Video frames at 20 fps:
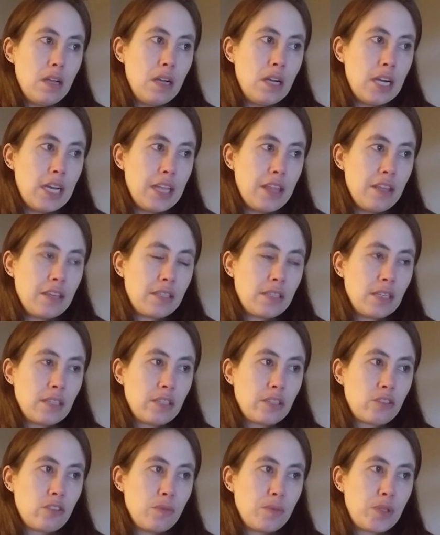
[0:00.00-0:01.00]
the scent
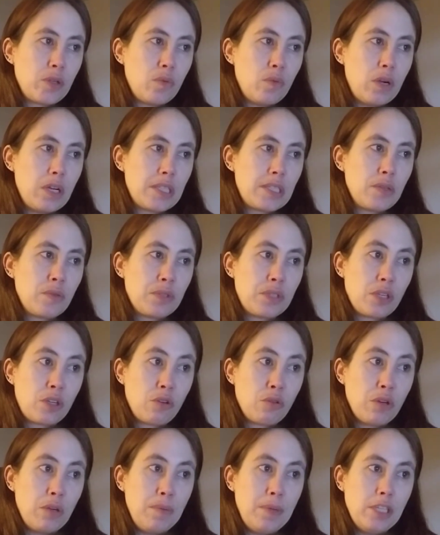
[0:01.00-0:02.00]
description was. It was a
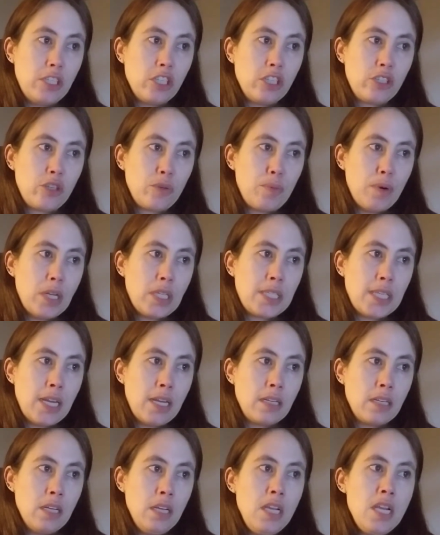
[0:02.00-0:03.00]
creamy gingerbread
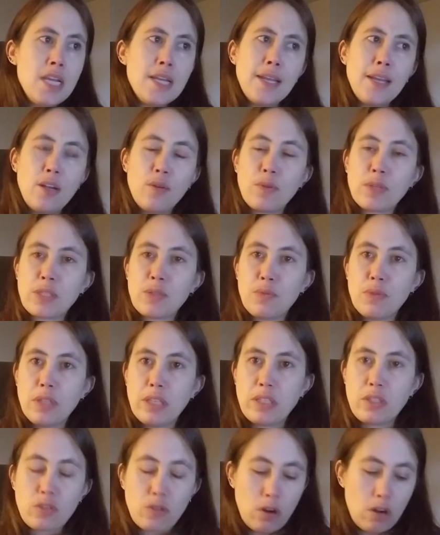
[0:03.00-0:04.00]
scent. It wasn't
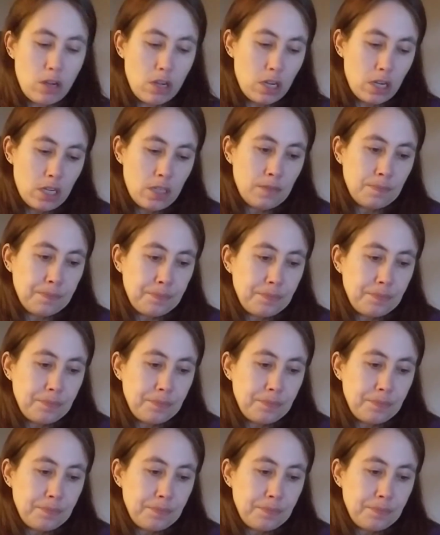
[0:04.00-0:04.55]
really strong.